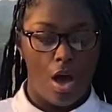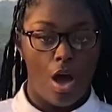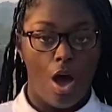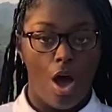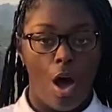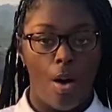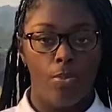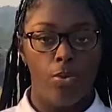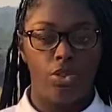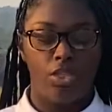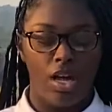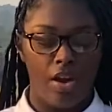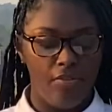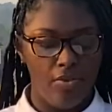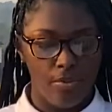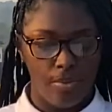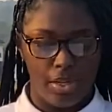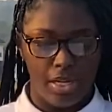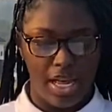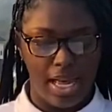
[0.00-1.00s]
Almost
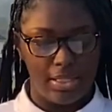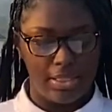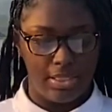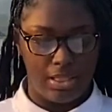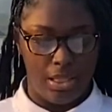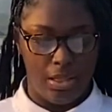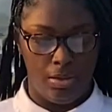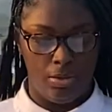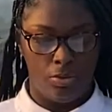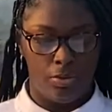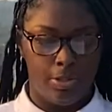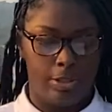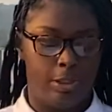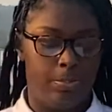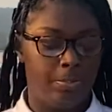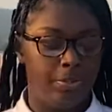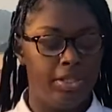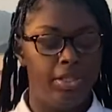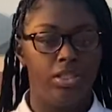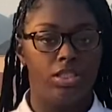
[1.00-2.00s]
everyone has seen or
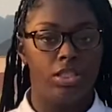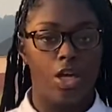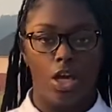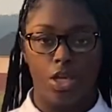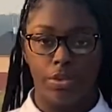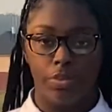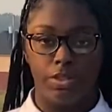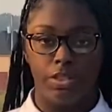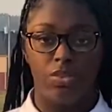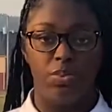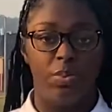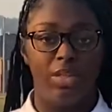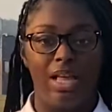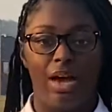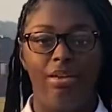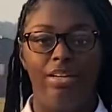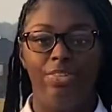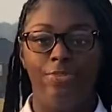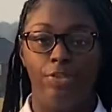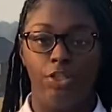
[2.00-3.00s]
experienced colorism without
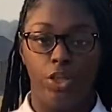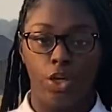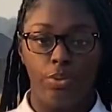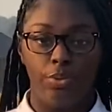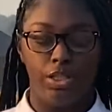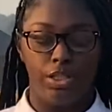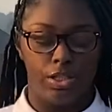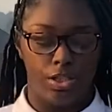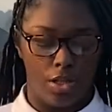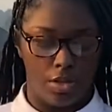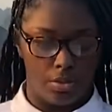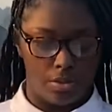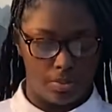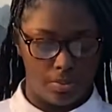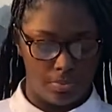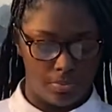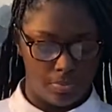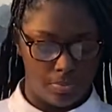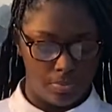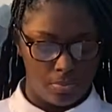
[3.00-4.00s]
even knowing so.
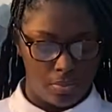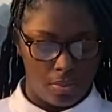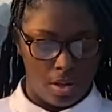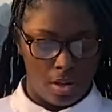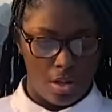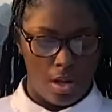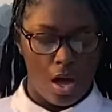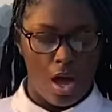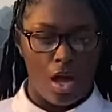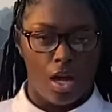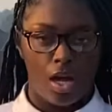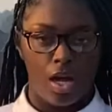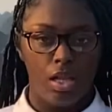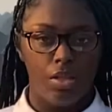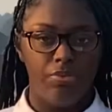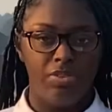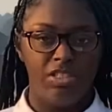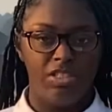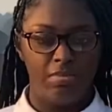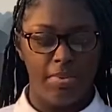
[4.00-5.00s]

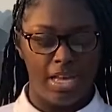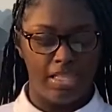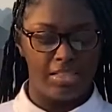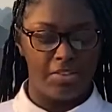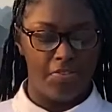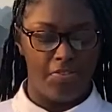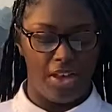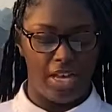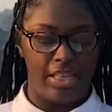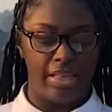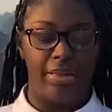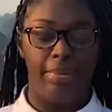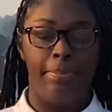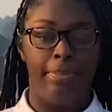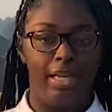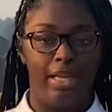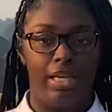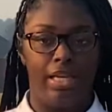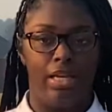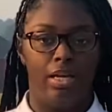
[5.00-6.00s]
Colorism has affected
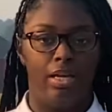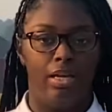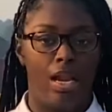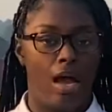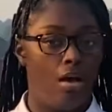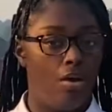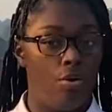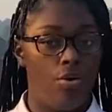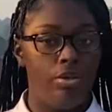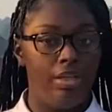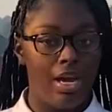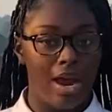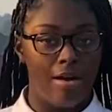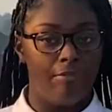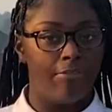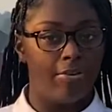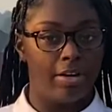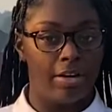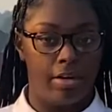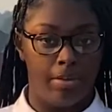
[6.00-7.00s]
many, not only
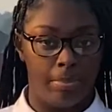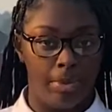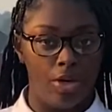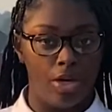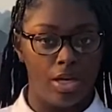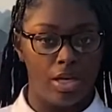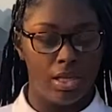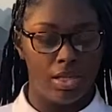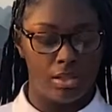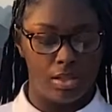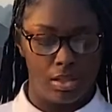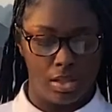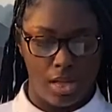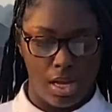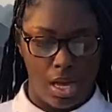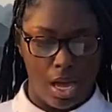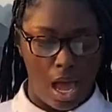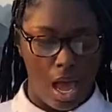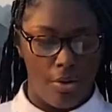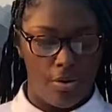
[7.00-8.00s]
African Americans,
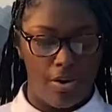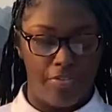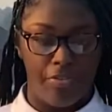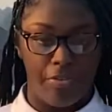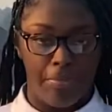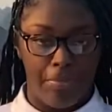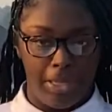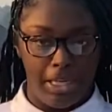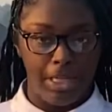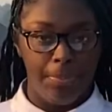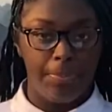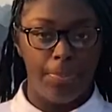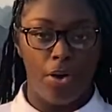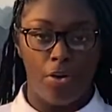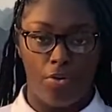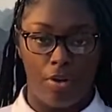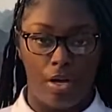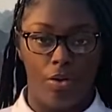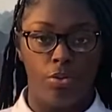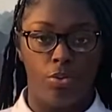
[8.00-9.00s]
however, many
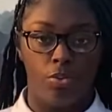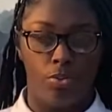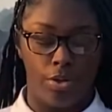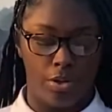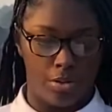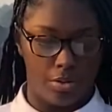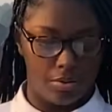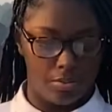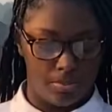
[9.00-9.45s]
around the world.